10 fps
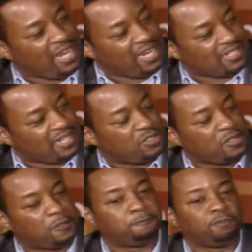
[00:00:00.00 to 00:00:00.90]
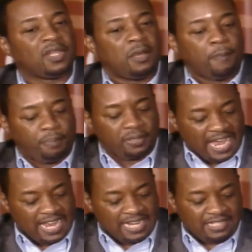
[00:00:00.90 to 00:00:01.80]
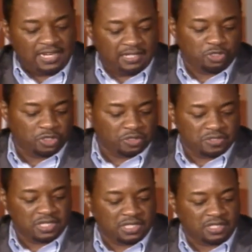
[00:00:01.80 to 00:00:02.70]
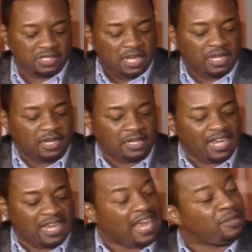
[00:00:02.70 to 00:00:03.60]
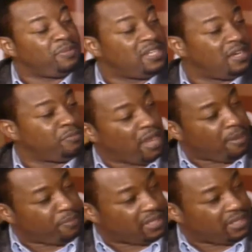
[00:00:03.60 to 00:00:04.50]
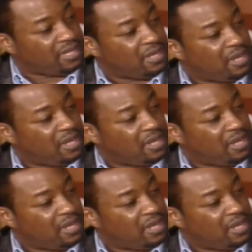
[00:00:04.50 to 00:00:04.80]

grace. Mm -hmm. And so mm-hmm. planting churches, it, it, has to be done properly.